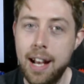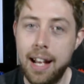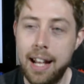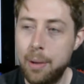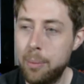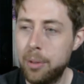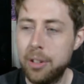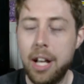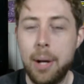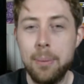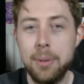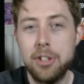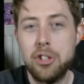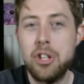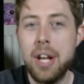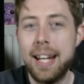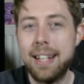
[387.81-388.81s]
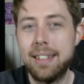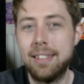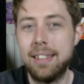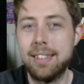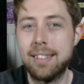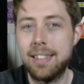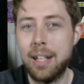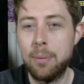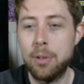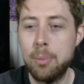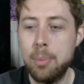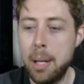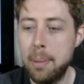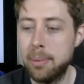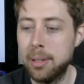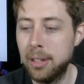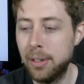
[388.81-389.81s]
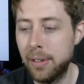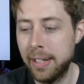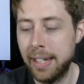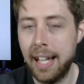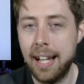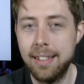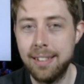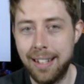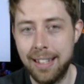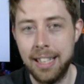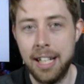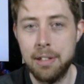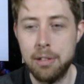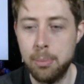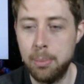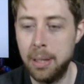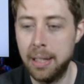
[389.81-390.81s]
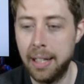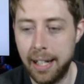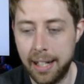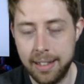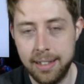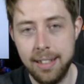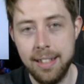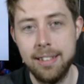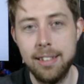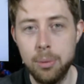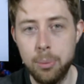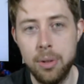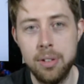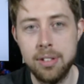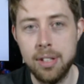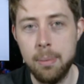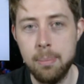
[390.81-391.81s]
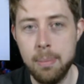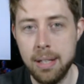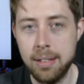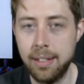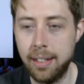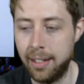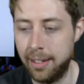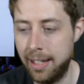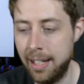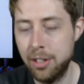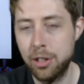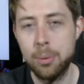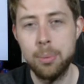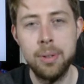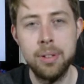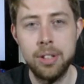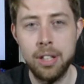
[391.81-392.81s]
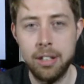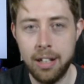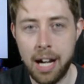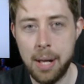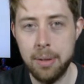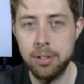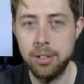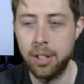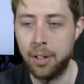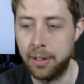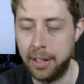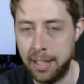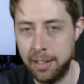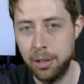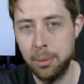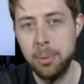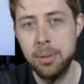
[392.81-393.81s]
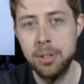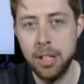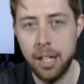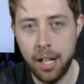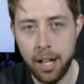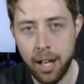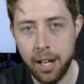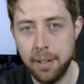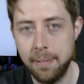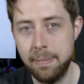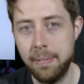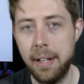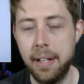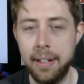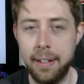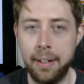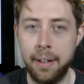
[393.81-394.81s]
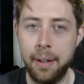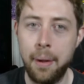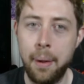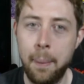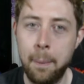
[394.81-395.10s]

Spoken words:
I want a checklist. I want to be able to look at that as a collection and be like, these are the ones I'm missing, these are the ones that are out of stock, these are the ones that are hard to find.